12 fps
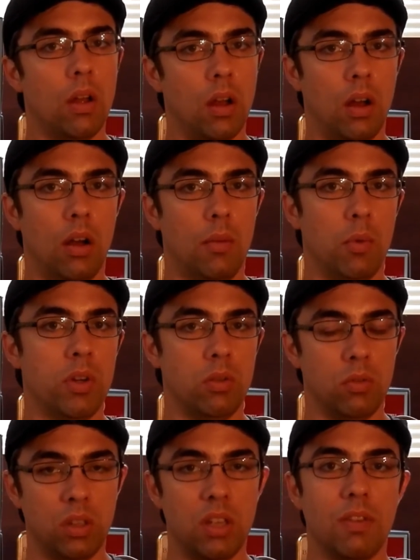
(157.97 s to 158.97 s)
when you
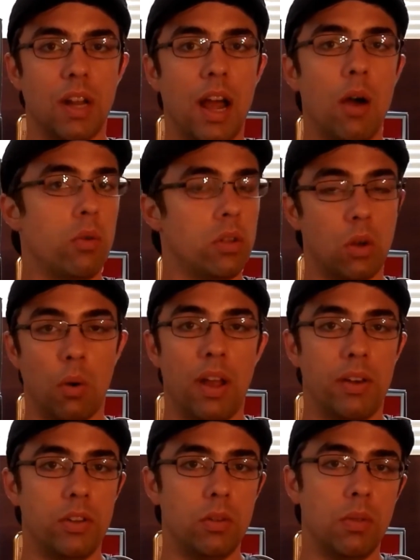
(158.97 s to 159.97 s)
leave it out, go ahead
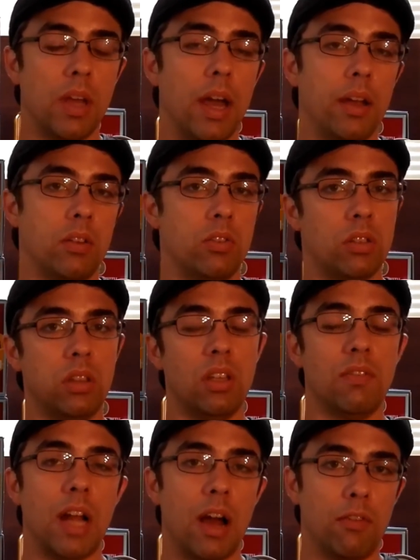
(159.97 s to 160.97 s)
and do that. You just
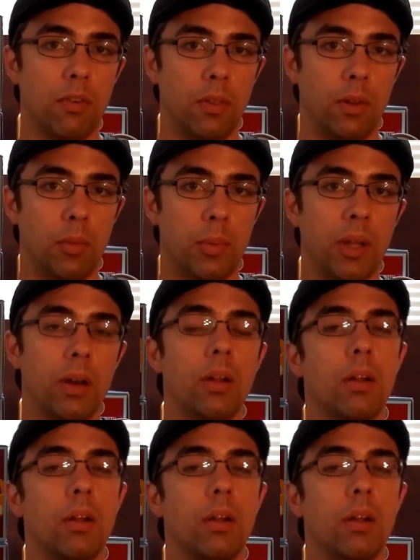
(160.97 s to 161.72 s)
leave it out for a little bit